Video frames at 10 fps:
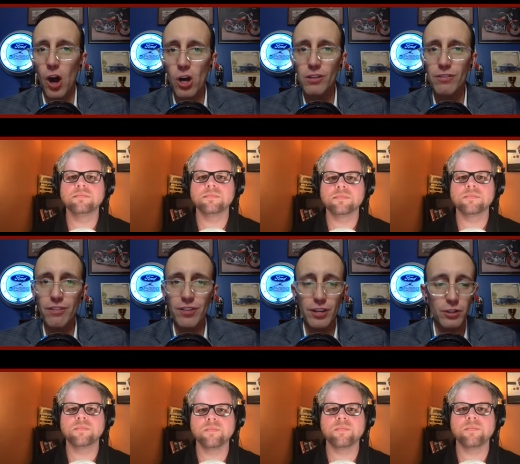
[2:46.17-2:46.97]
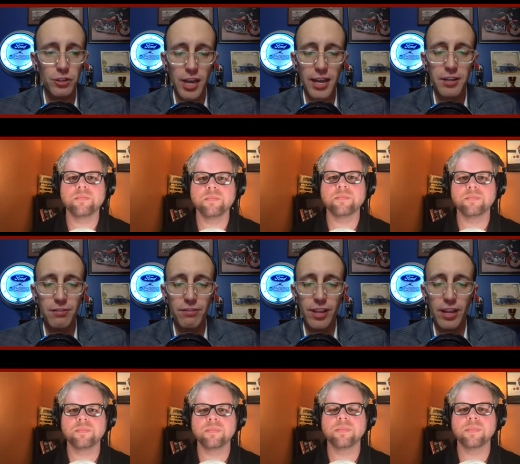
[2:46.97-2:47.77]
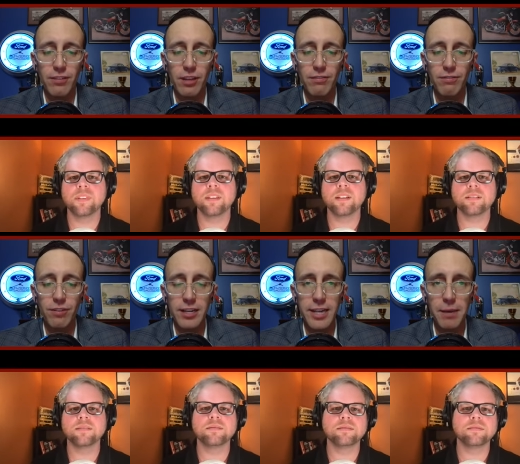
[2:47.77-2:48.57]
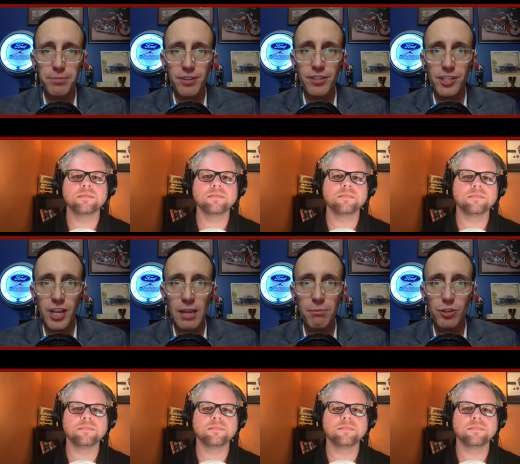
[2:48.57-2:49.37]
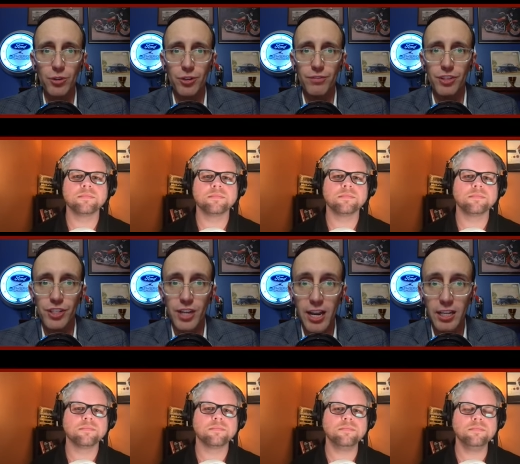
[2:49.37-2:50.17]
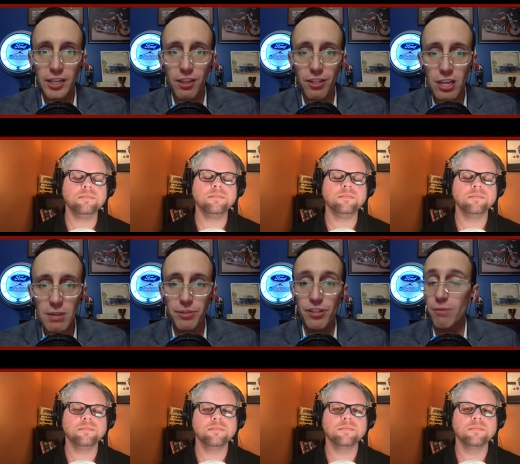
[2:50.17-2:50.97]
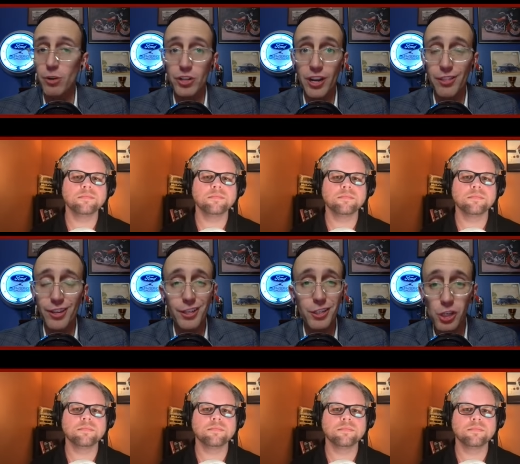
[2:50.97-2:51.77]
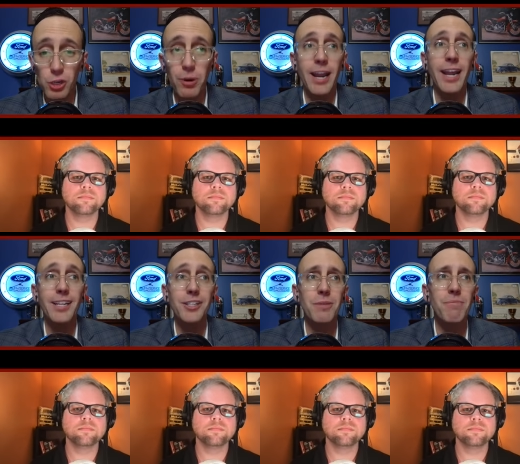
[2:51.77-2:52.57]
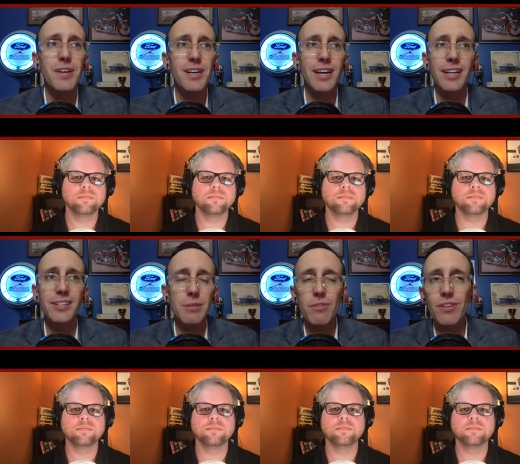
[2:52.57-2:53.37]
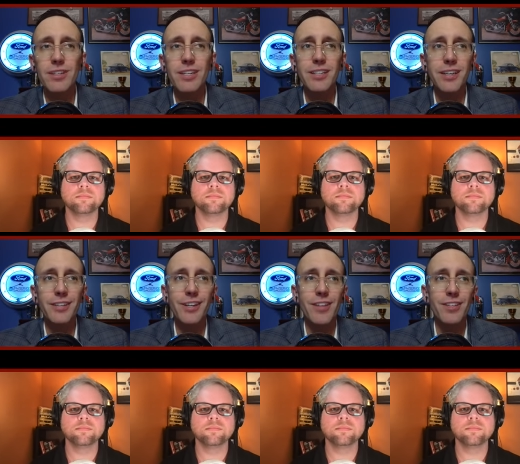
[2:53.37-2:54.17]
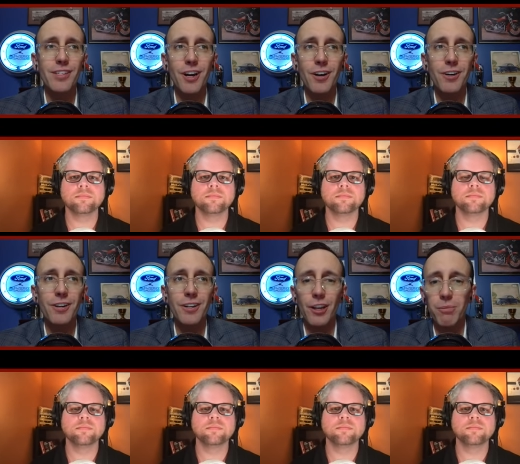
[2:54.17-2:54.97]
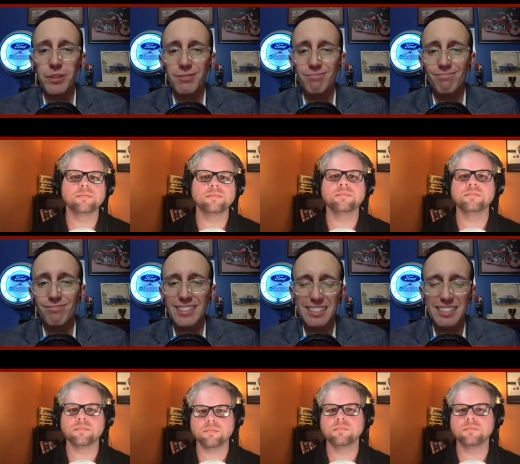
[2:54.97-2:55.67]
Speaker 1: all of their vehicles kind of they they've adapted the same sort of styling theme to them, which I think is super handsome. And some of the details on this car are a little bit they